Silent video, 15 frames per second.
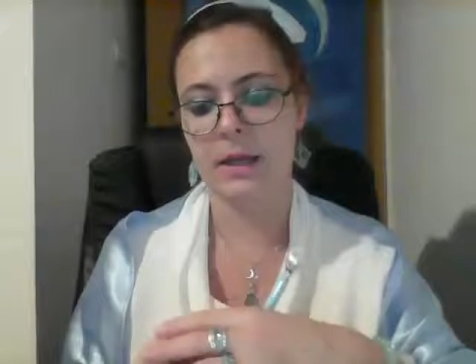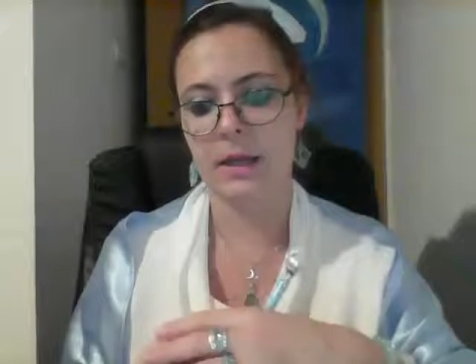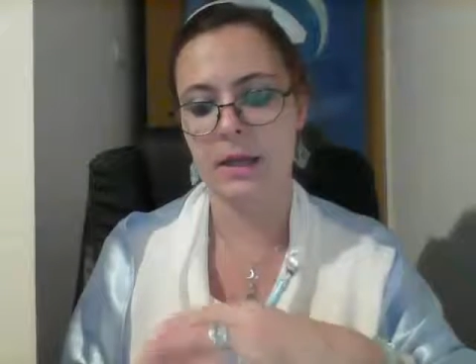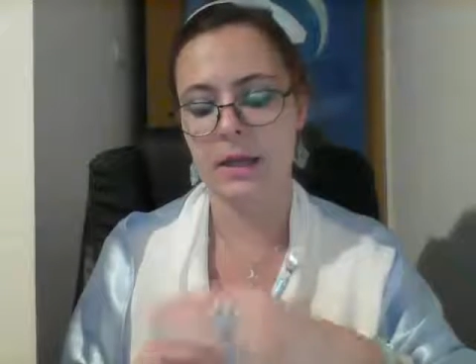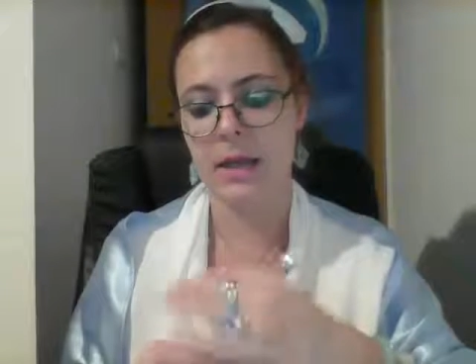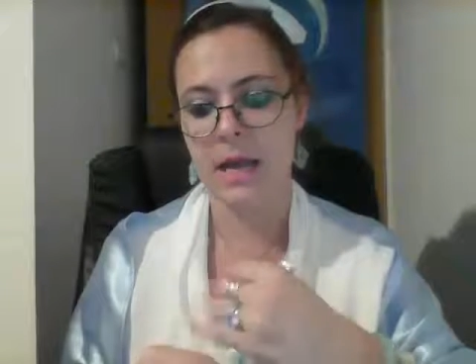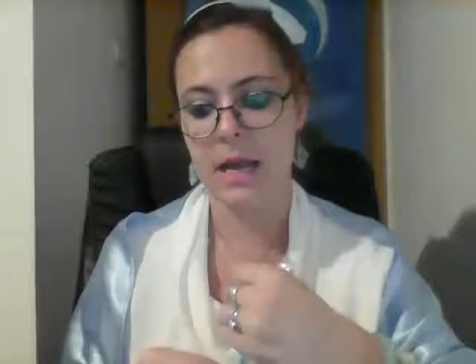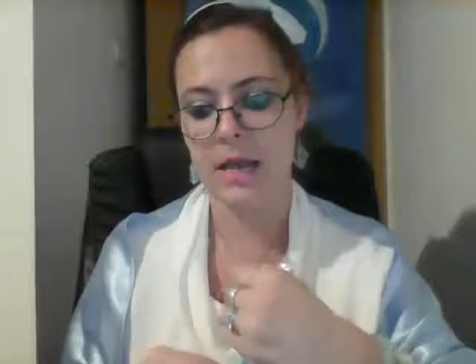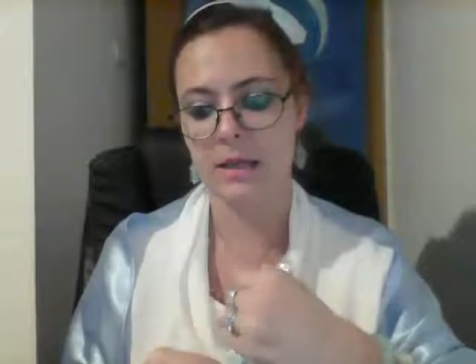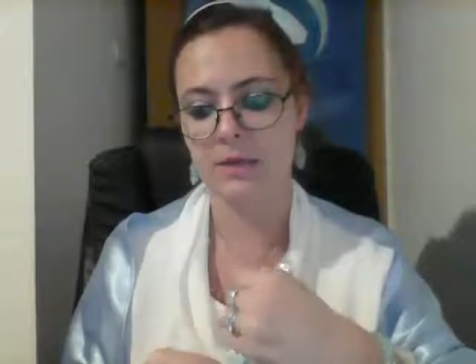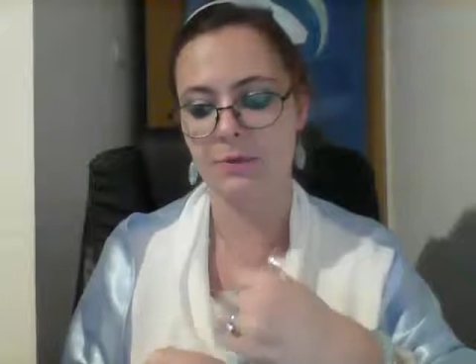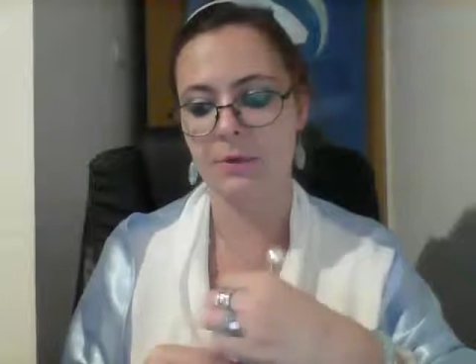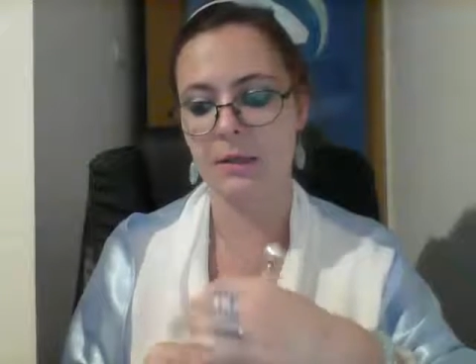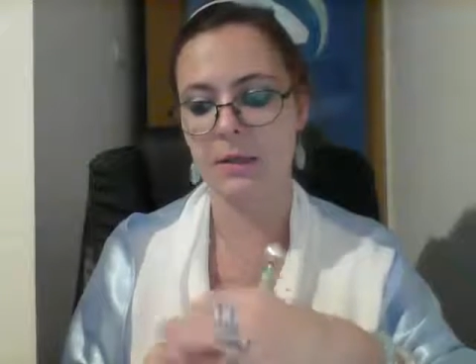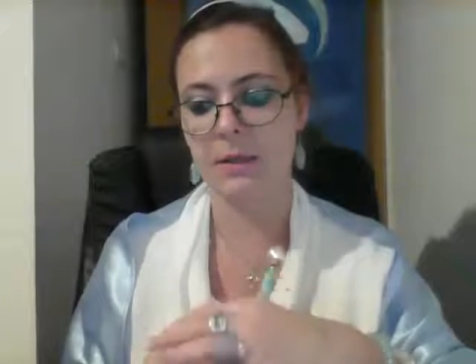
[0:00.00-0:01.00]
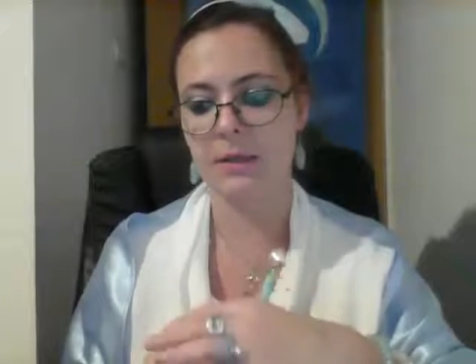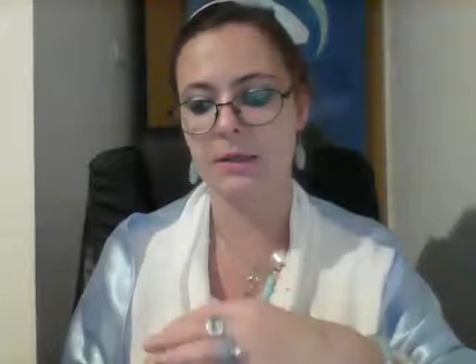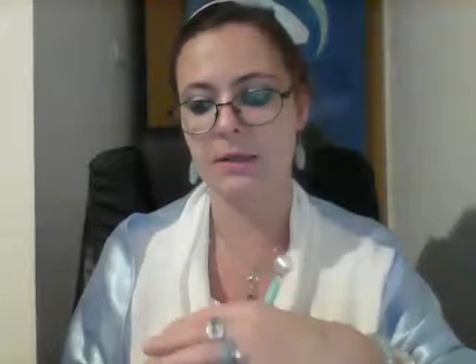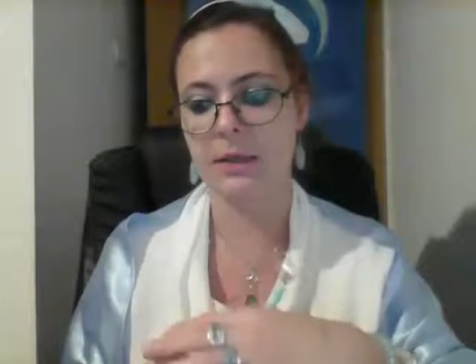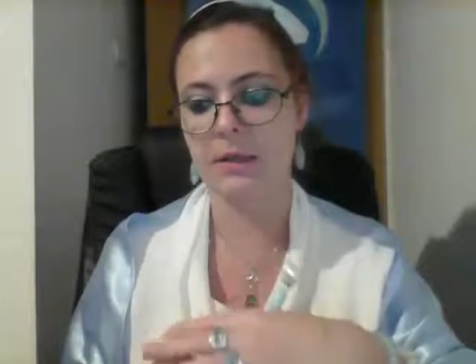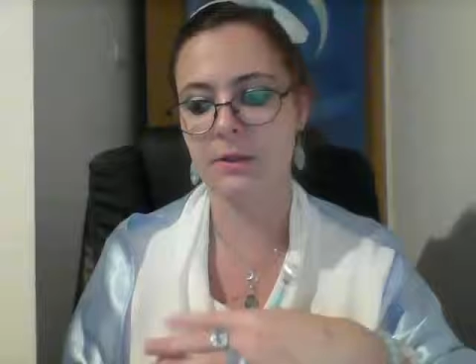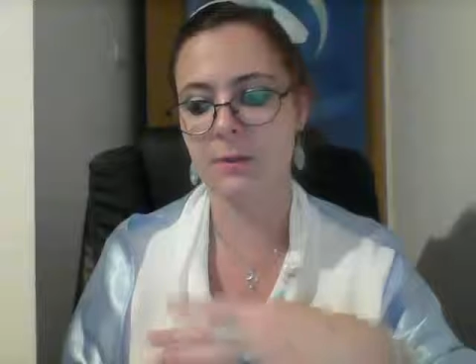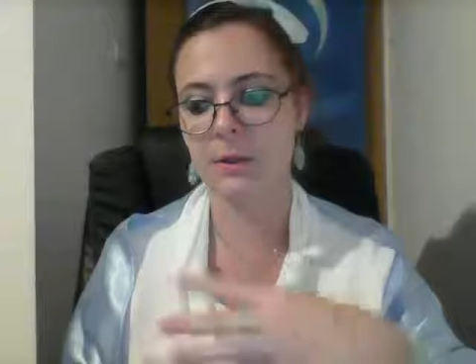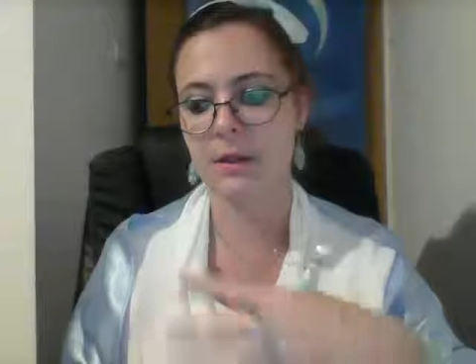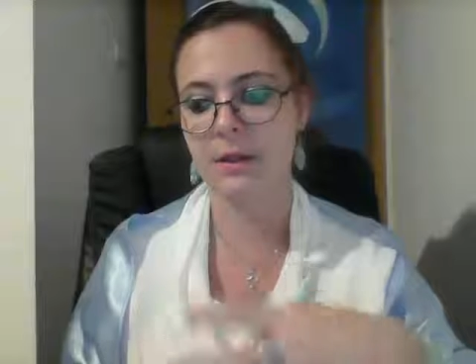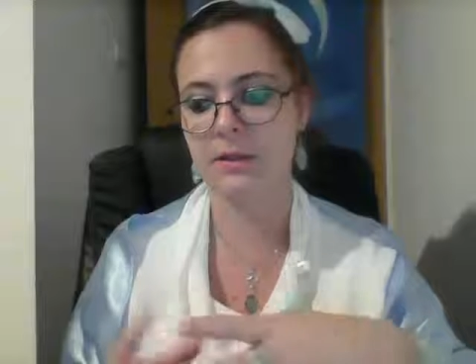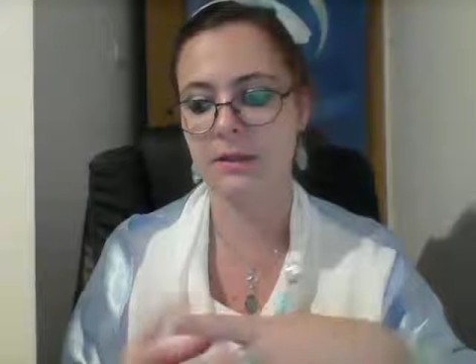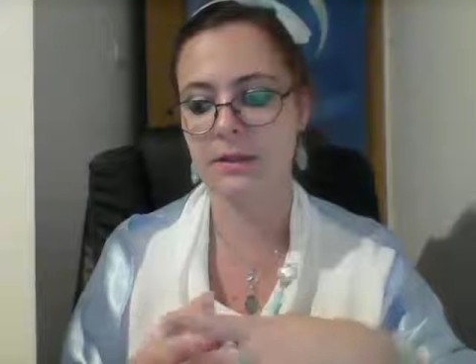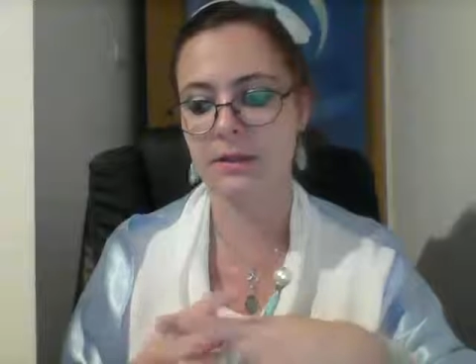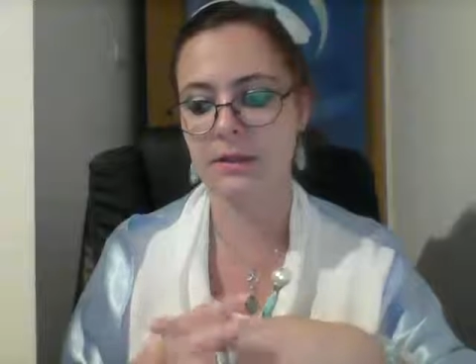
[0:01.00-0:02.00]
uh, his release, as
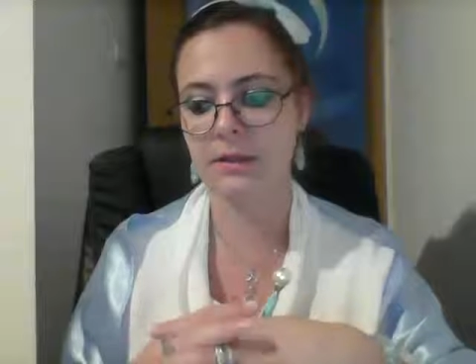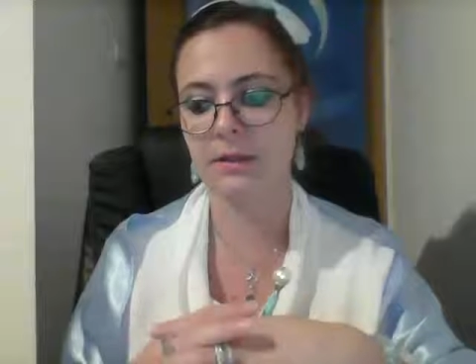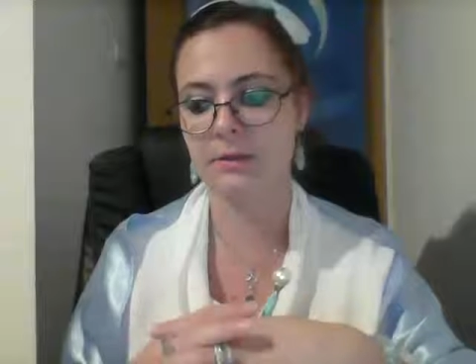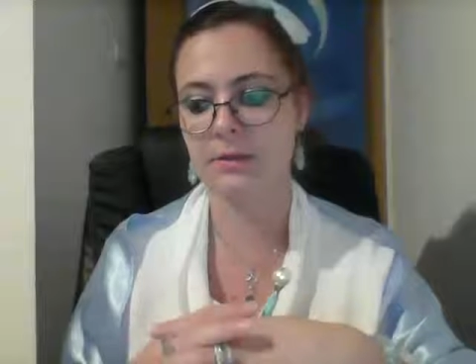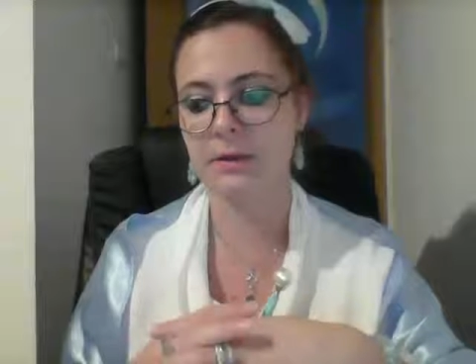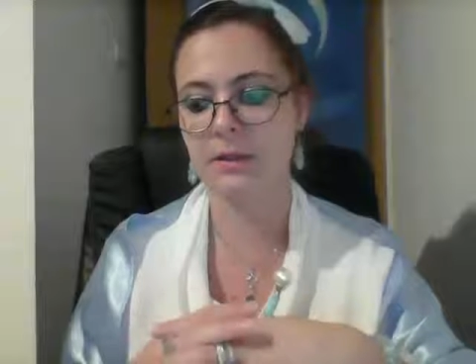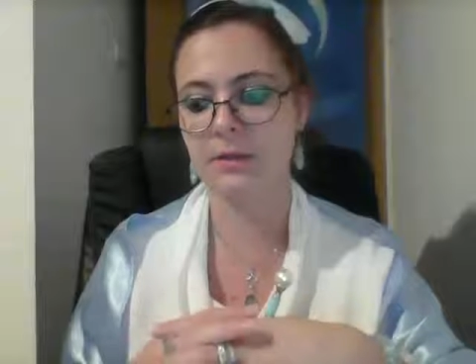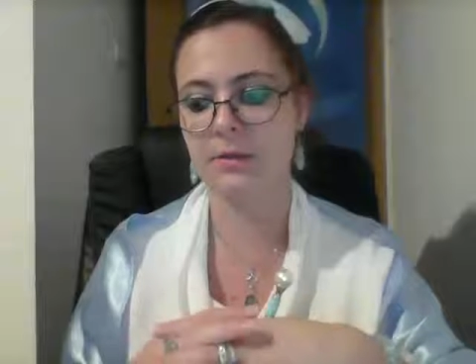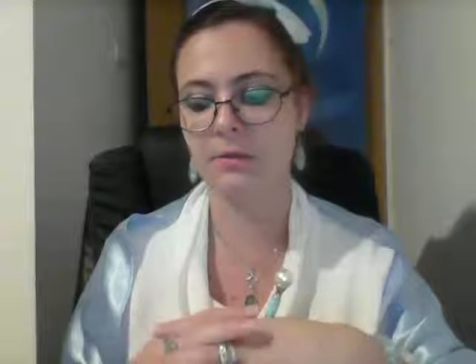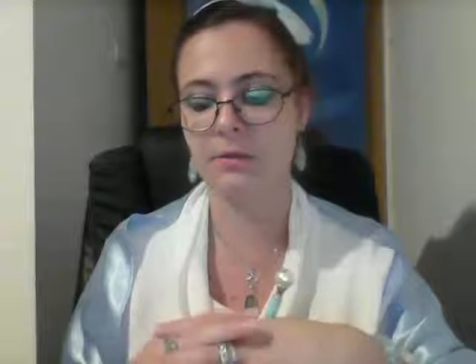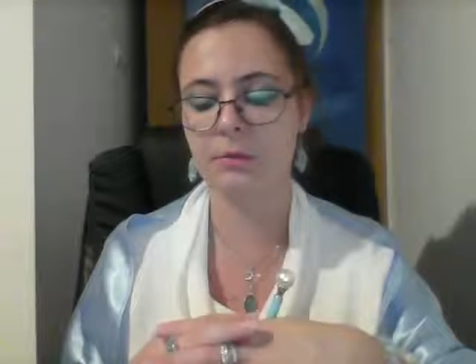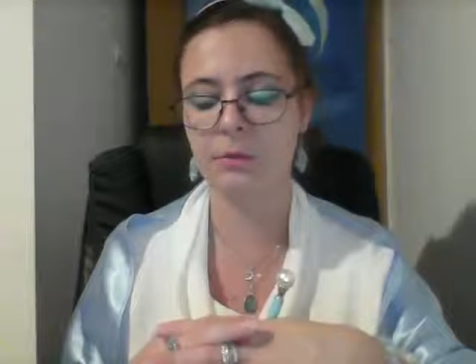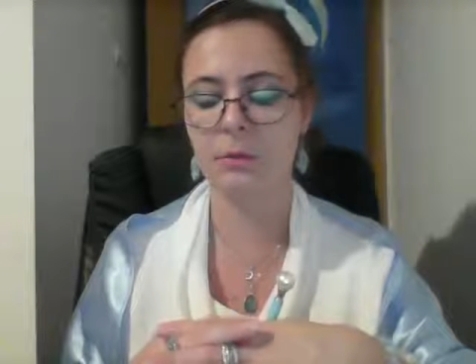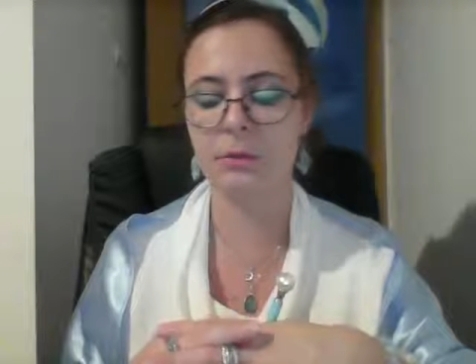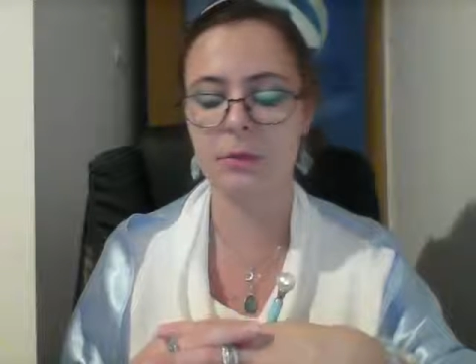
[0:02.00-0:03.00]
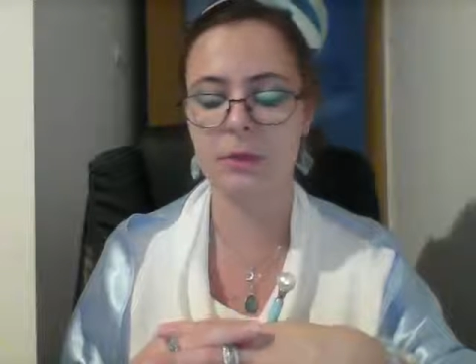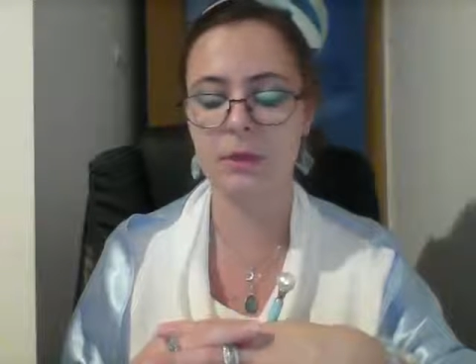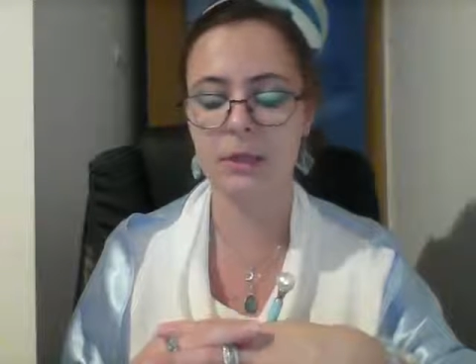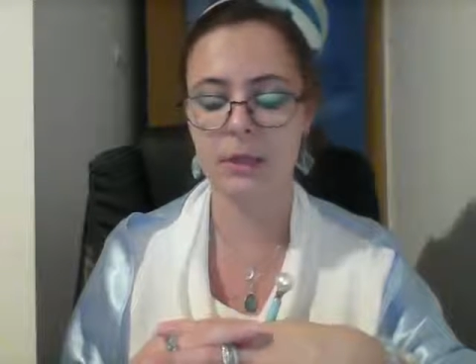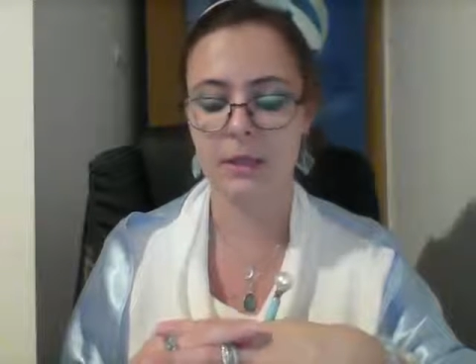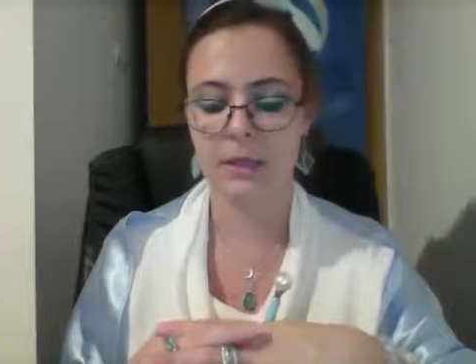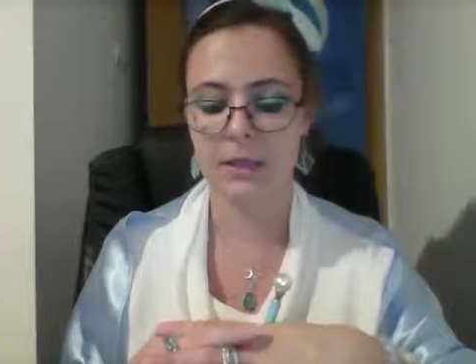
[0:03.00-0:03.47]
well as the release of all